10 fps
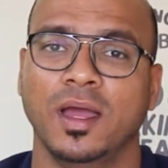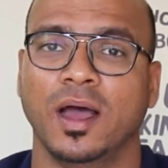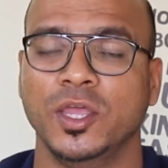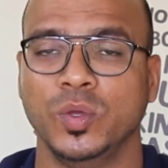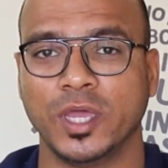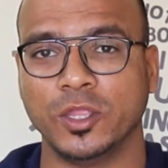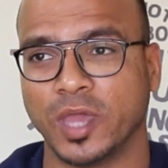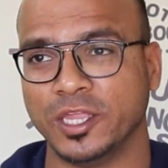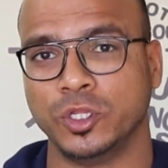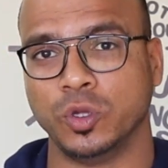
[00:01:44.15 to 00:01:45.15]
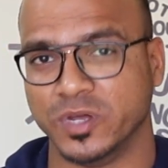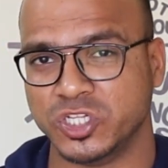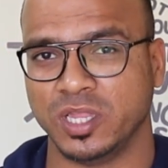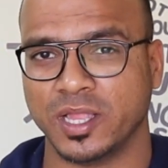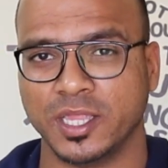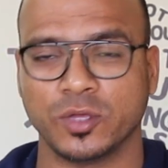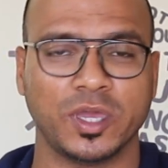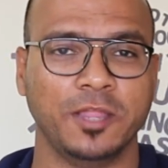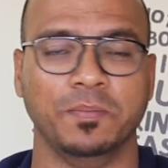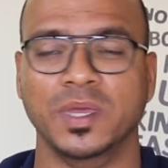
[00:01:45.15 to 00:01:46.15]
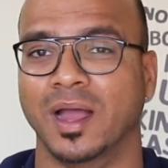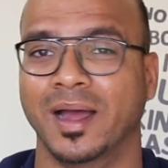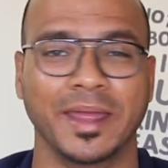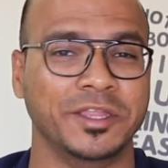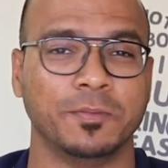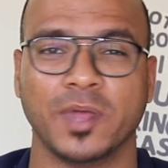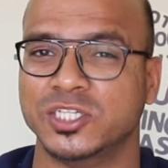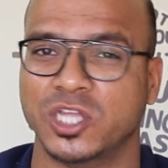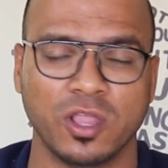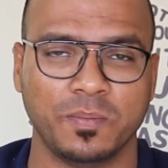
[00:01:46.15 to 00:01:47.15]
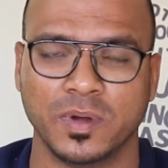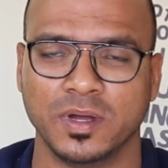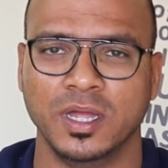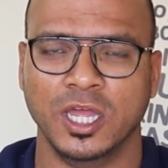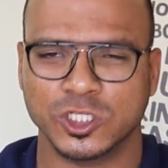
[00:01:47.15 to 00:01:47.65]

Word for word: Uh, you can get into machine learning, you can be an enterprise developer.